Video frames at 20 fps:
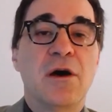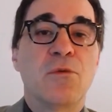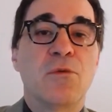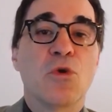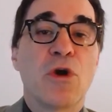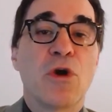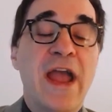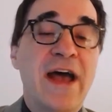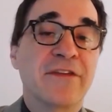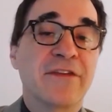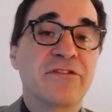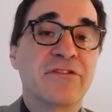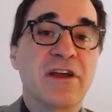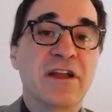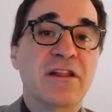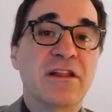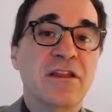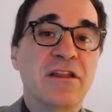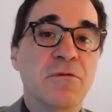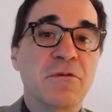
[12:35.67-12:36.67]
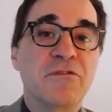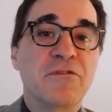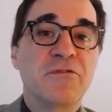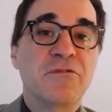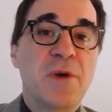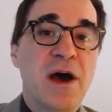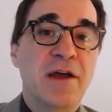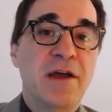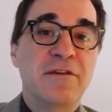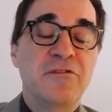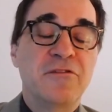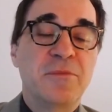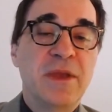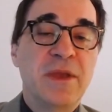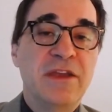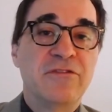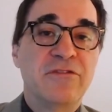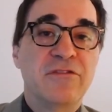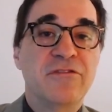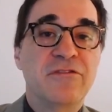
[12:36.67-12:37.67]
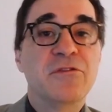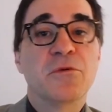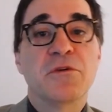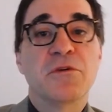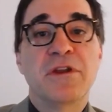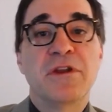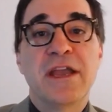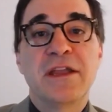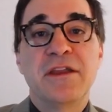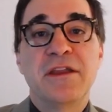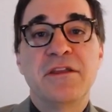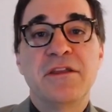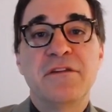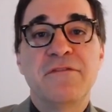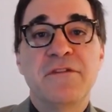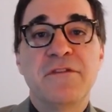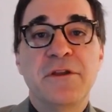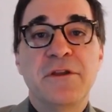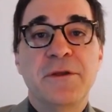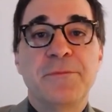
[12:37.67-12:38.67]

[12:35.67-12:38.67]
were as likely to respond as patients who were negative.